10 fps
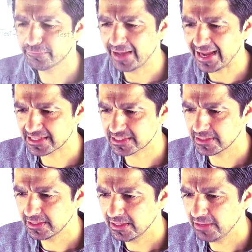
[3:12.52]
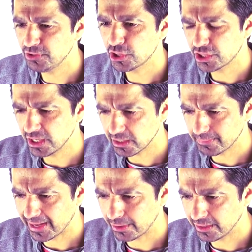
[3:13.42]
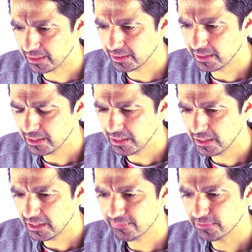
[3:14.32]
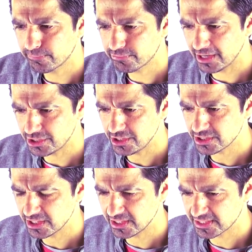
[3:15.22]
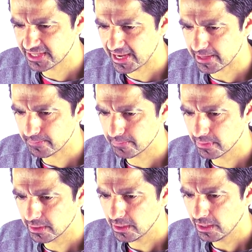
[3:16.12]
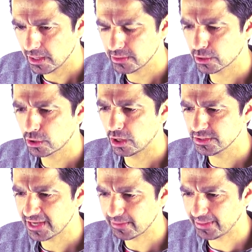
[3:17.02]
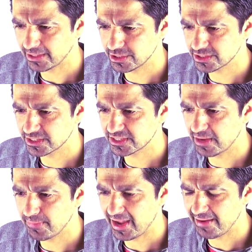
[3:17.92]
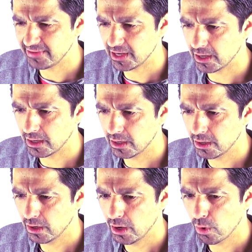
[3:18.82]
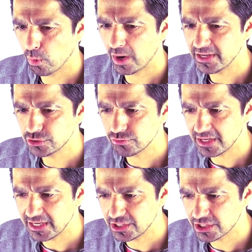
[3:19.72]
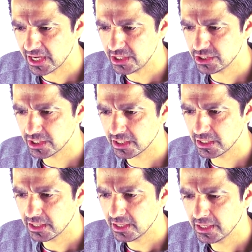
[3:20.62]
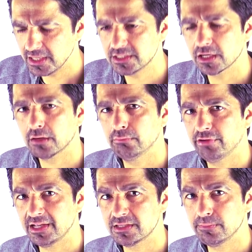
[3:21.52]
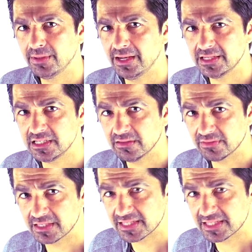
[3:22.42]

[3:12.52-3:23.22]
in fact, if you think about it, if the pressures are the same and the contact patch is the same area, what is really changing is the compressibility of the